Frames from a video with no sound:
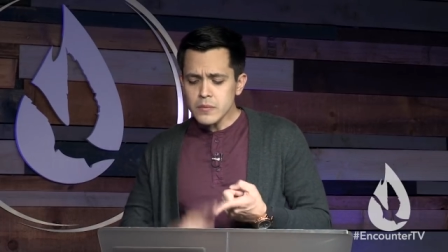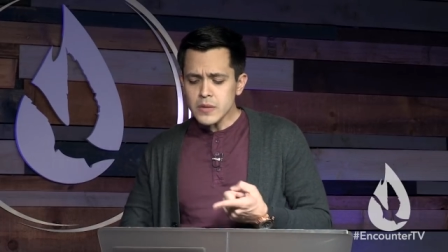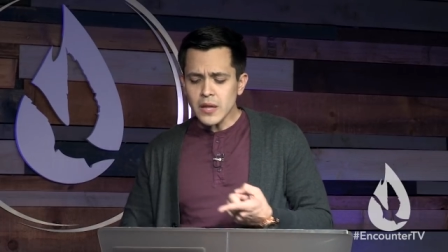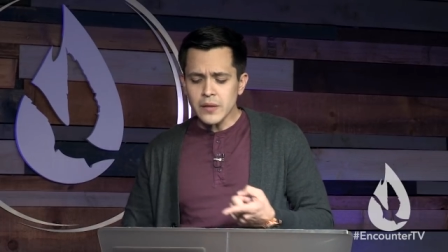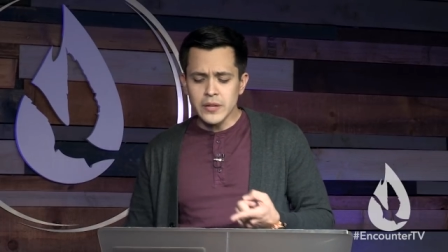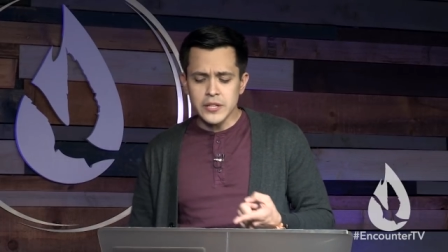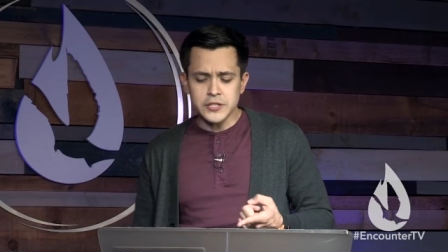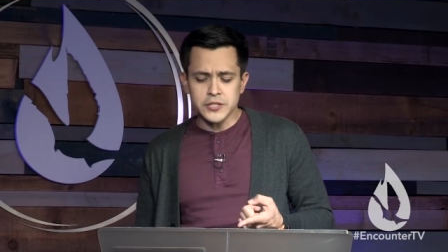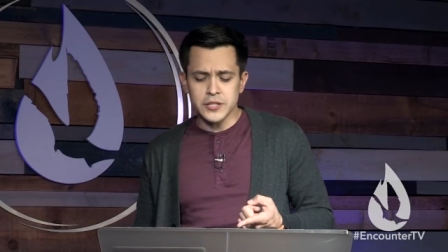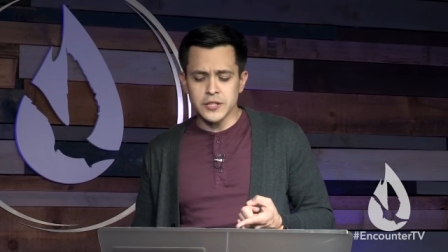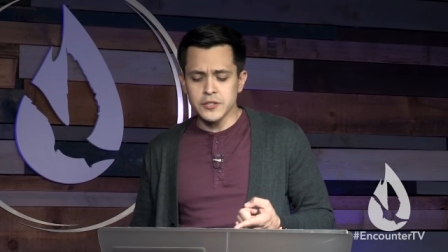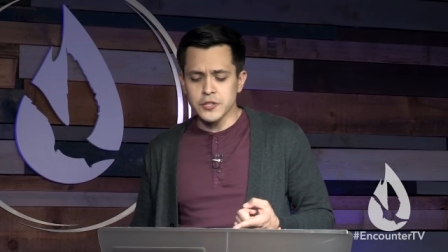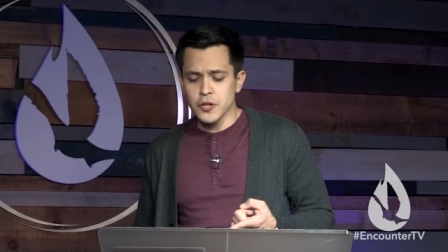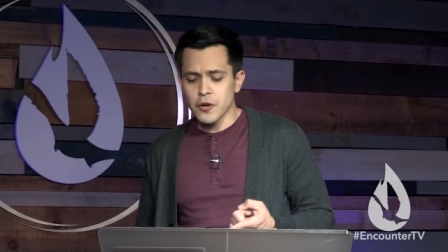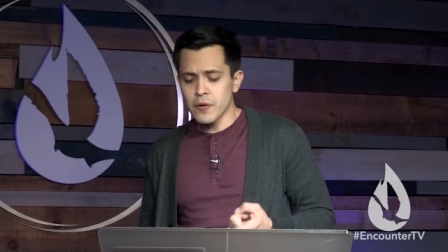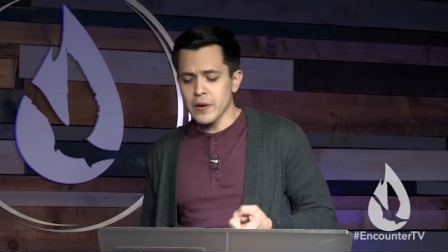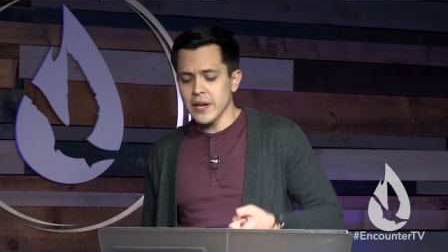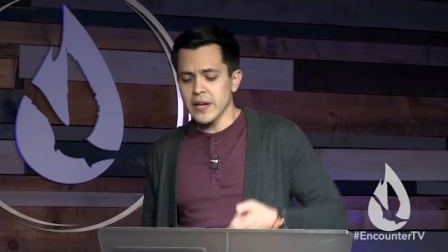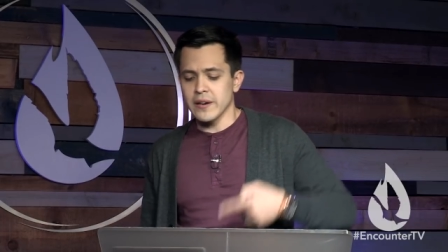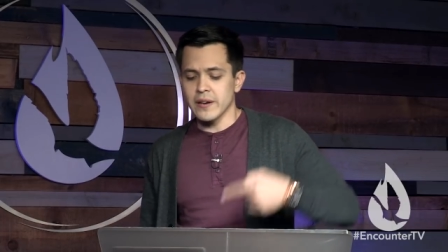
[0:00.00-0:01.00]
The
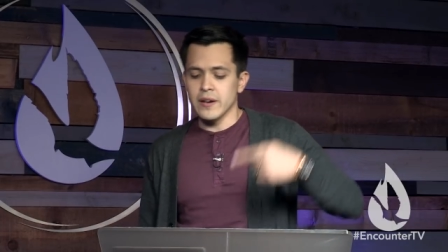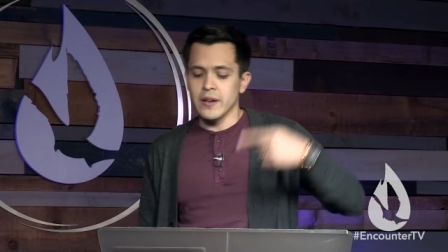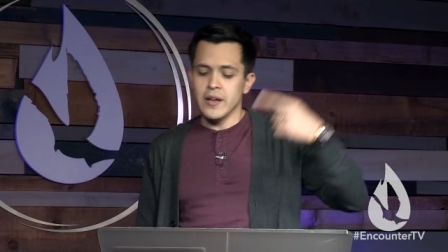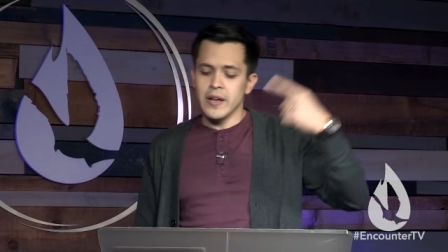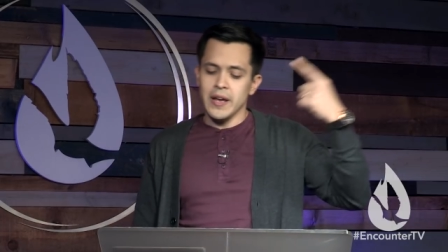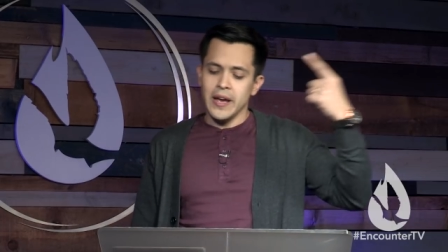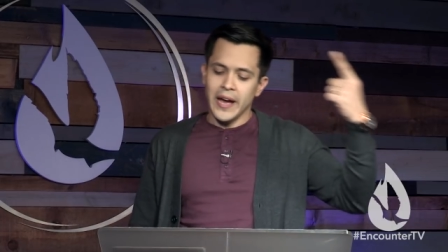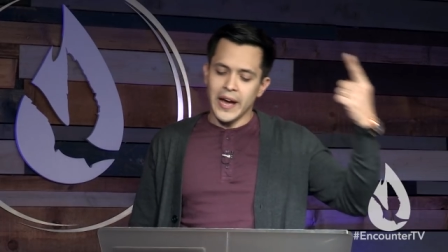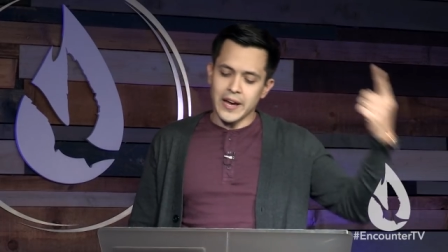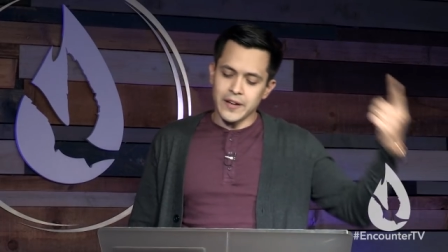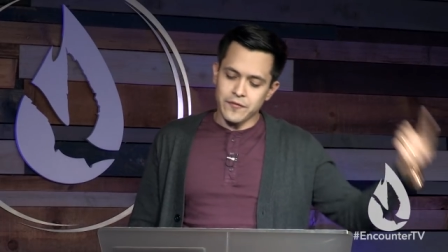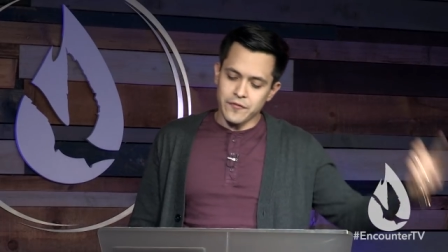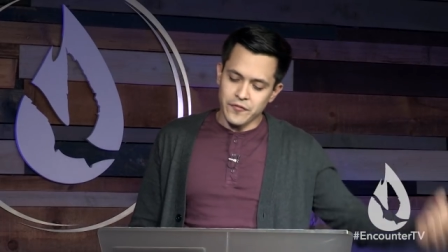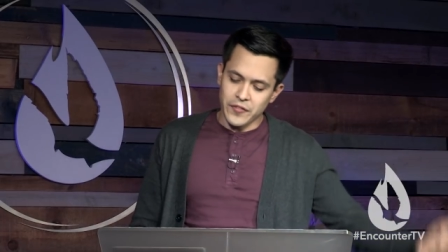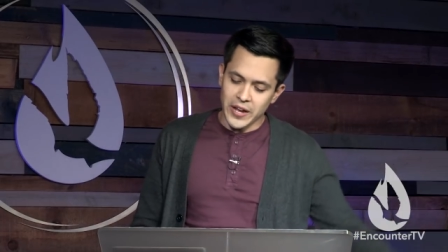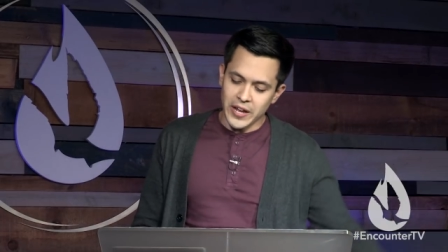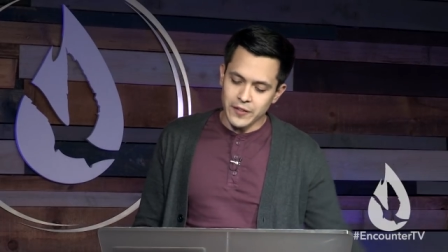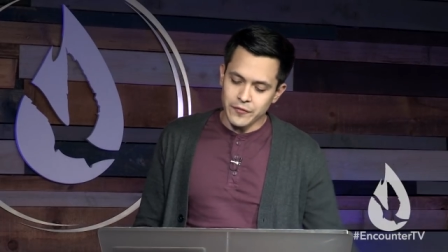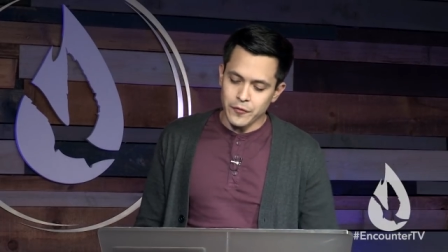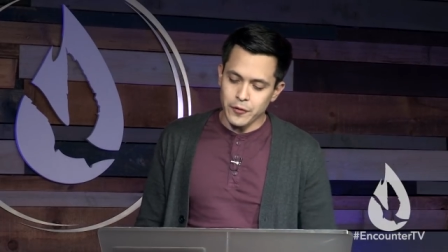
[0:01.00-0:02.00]
centurion had
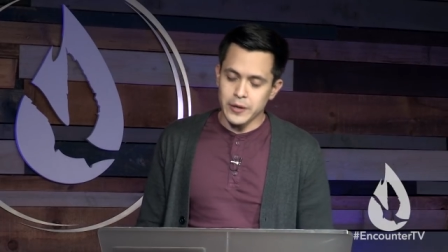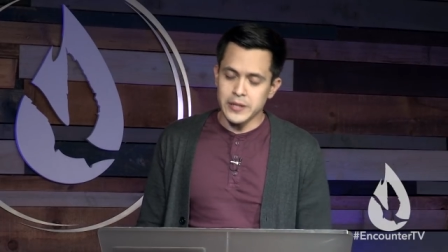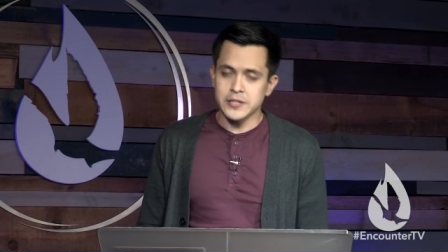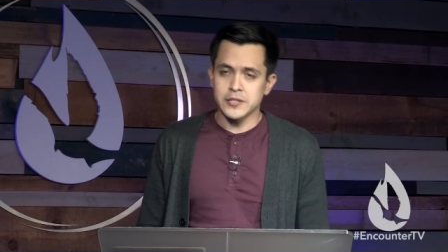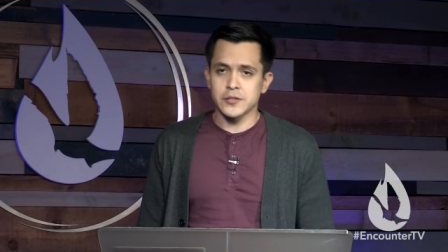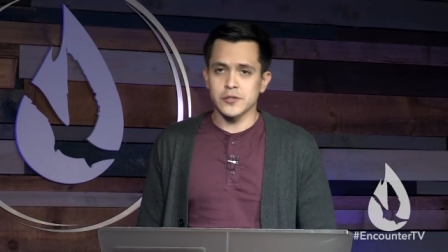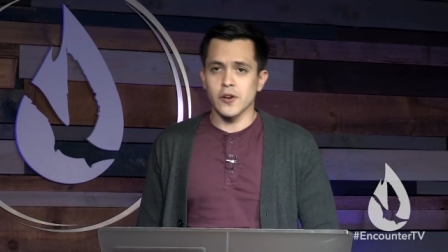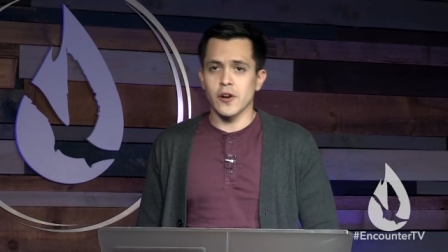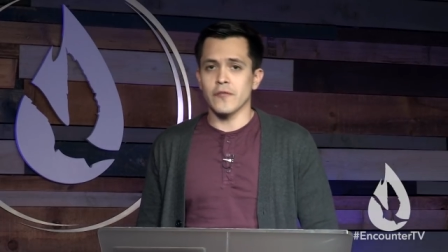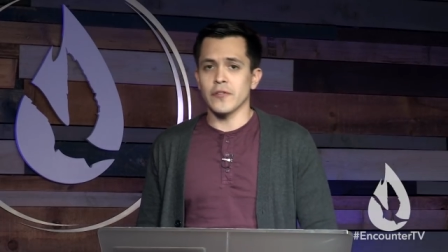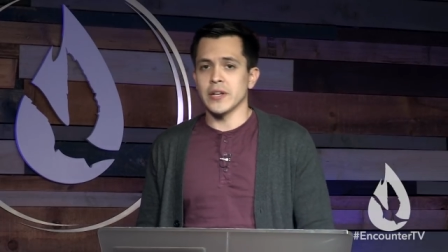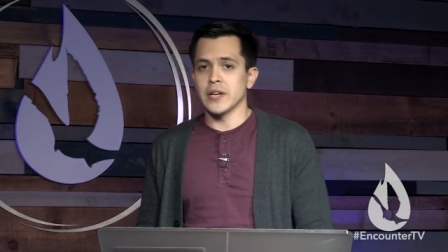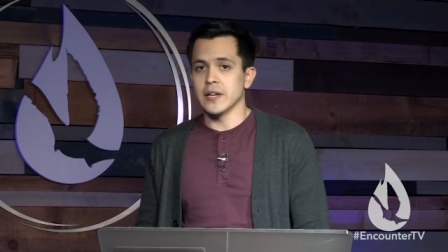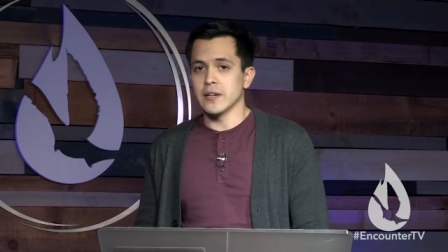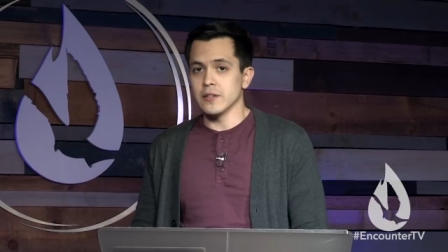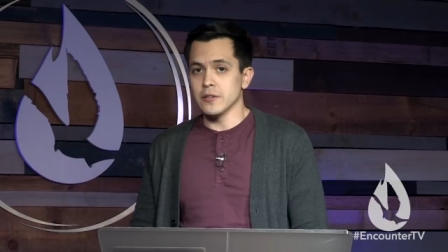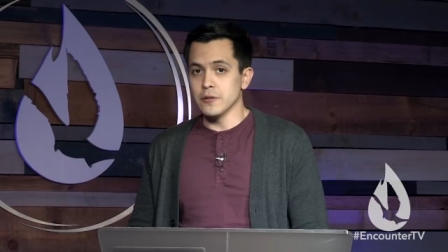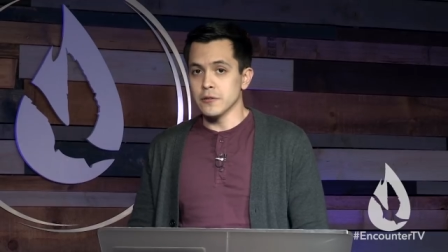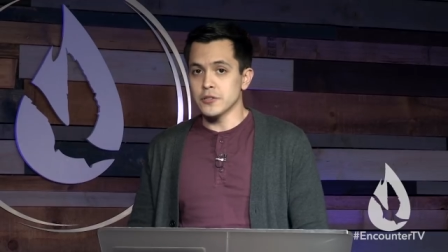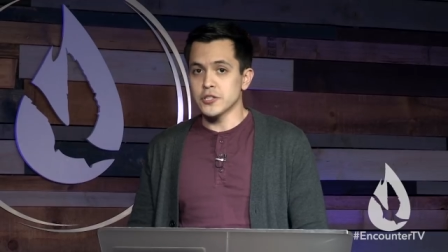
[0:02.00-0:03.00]
faith for his servant in Luke